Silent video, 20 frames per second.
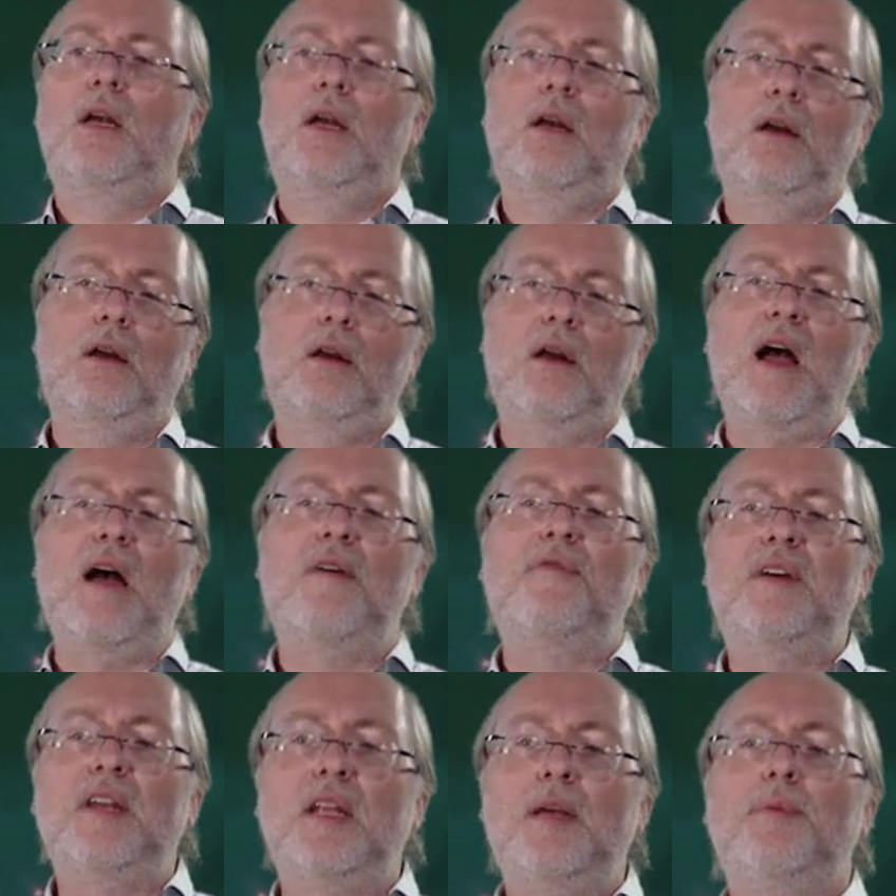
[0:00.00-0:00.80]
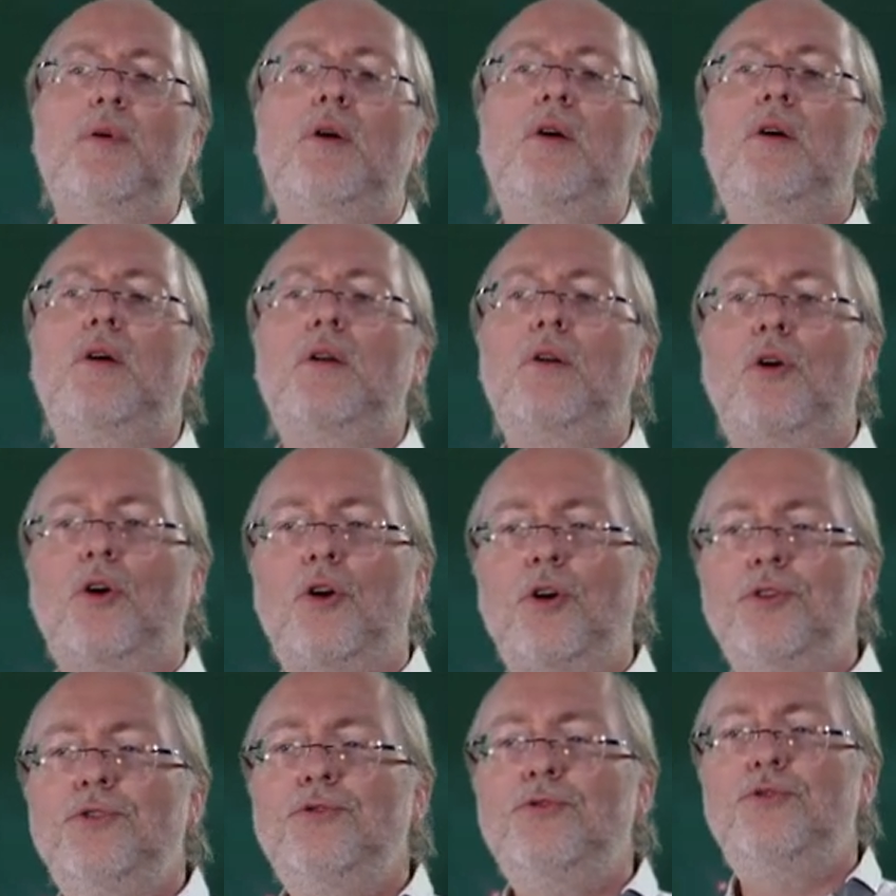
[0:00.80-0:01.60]
available
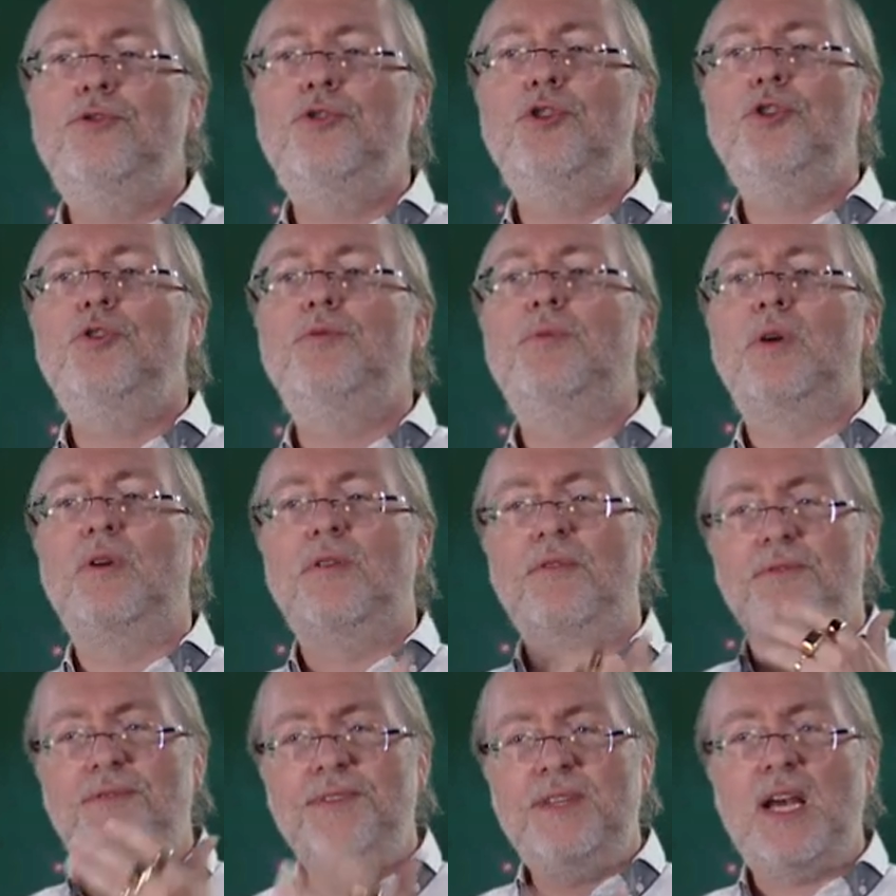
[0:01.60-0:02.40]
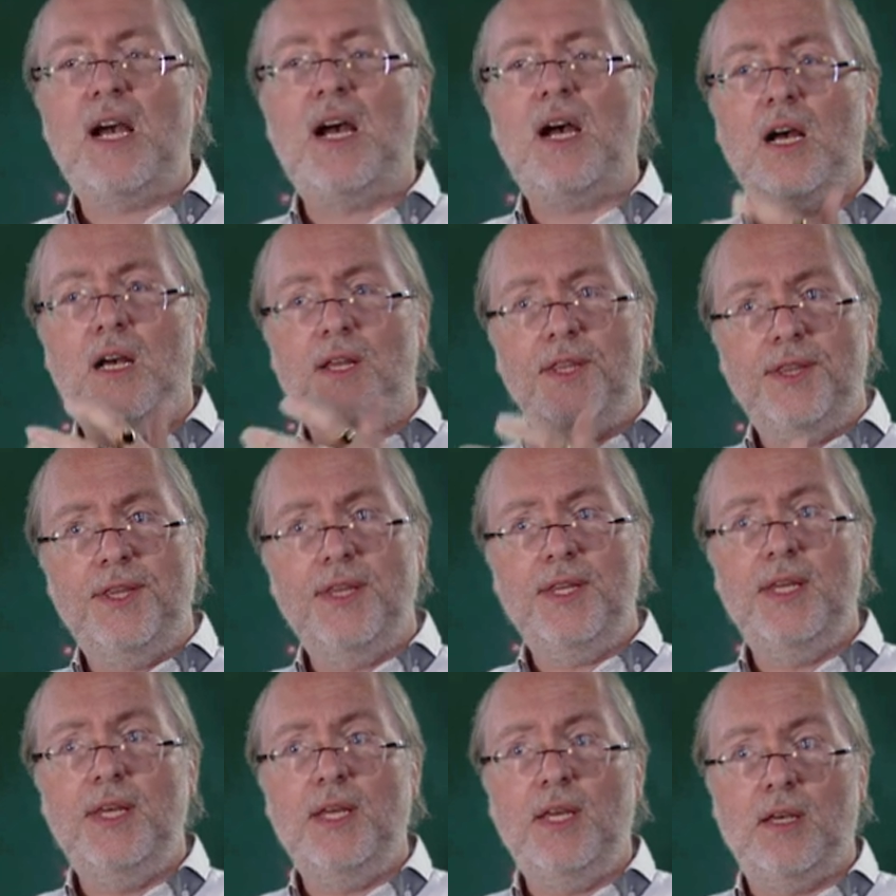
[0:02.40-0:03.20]
on YouTube via
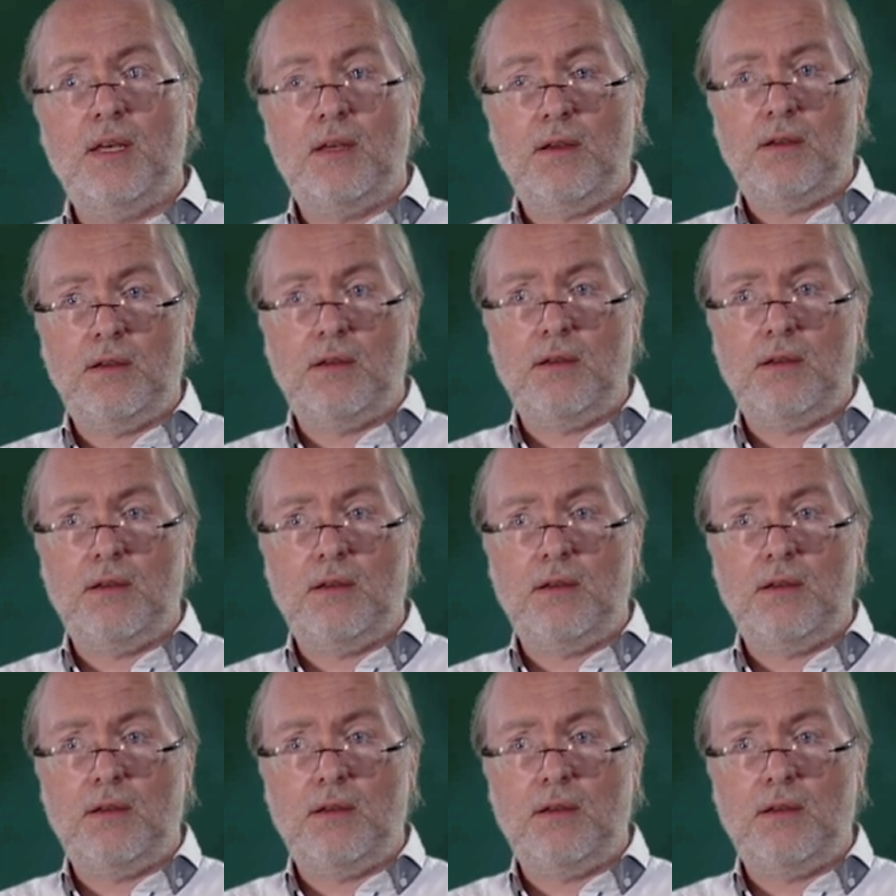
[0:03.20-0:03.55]
the